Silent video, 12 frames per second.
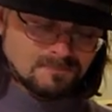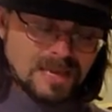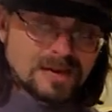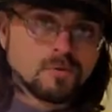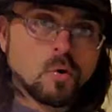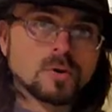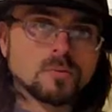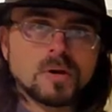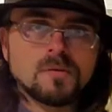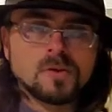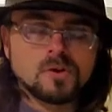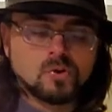And of course,
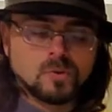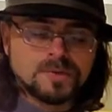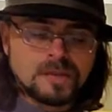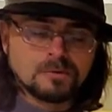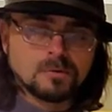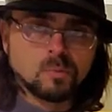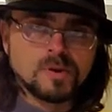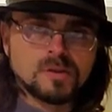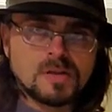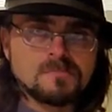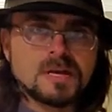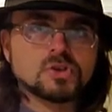whenever you're doing things with
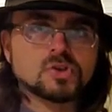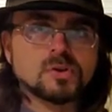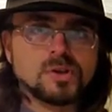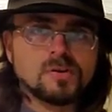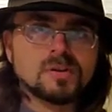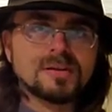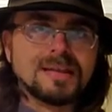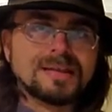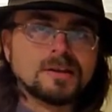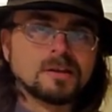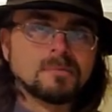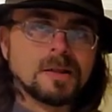whiskey, make sure you're using an
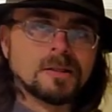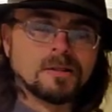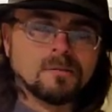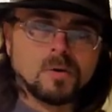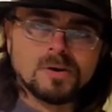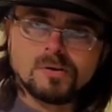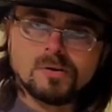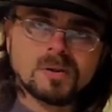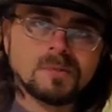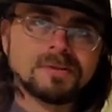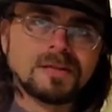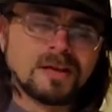inexpensive one or
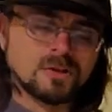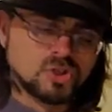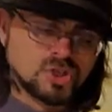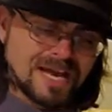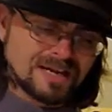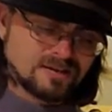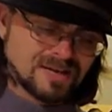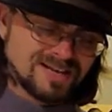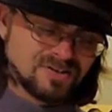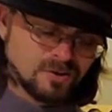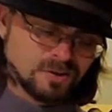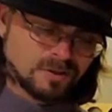something like a Jack
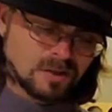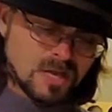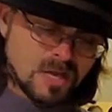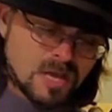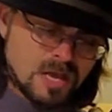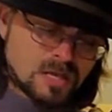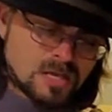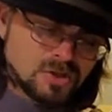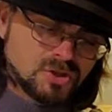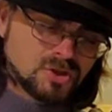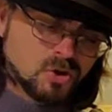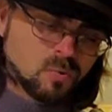Daniels. You
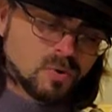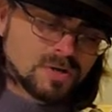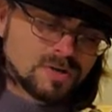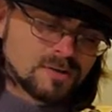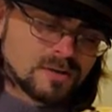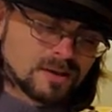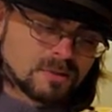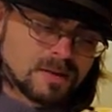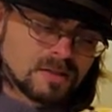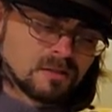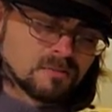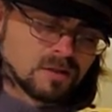don't want to use an
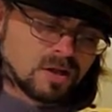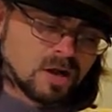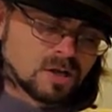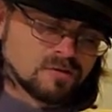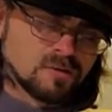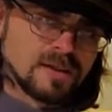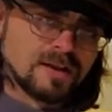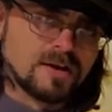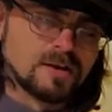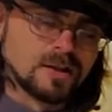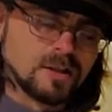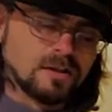expensive scotch for that
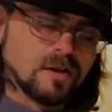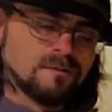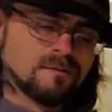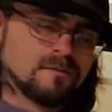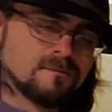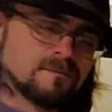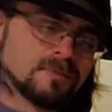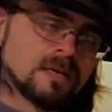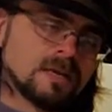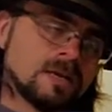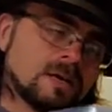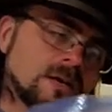kind of stuff.
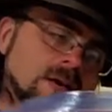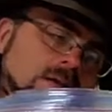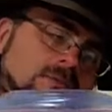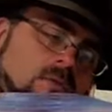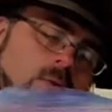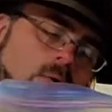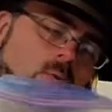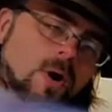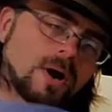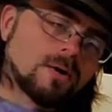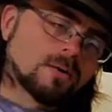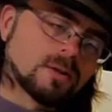If it
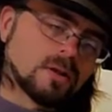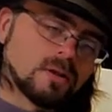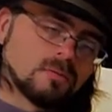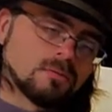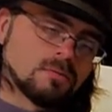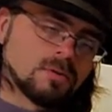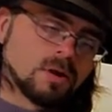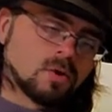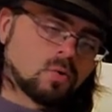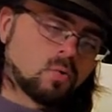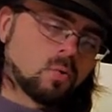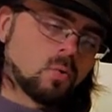requires a
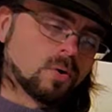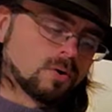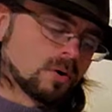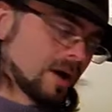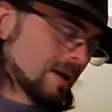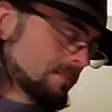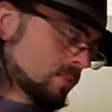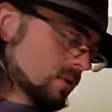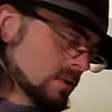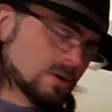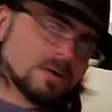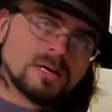quarter cup,
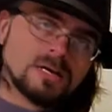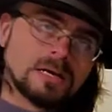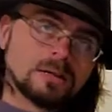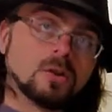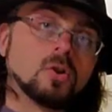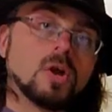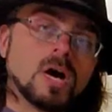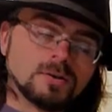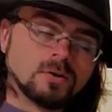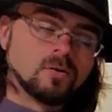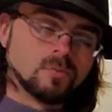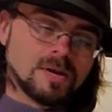that's a
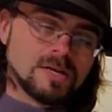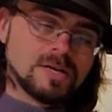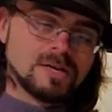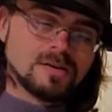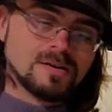lot already.